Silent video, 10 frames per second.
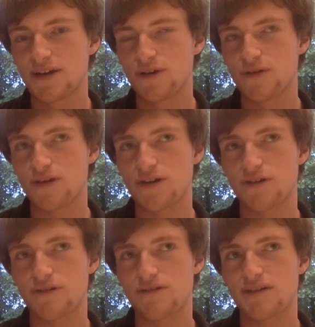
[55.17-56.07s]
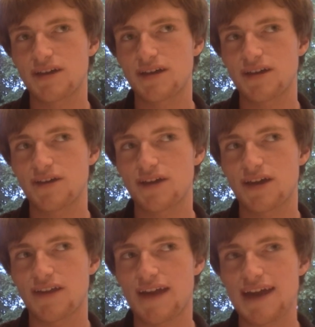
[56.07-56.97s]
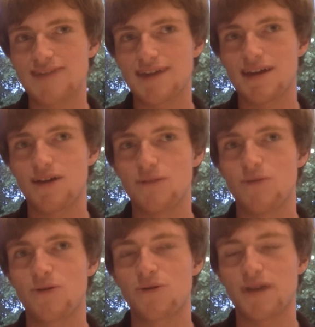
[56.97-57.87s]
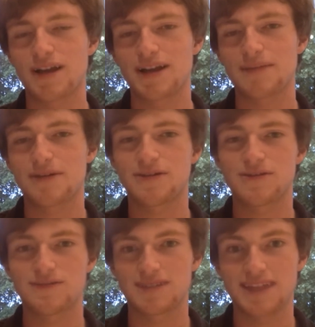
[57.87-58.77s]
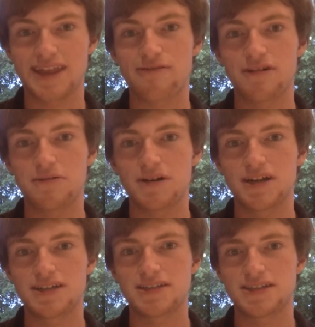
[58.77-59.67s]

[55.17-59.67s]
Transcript: although you get the hang of it a lot more quickly because obviously they're real words.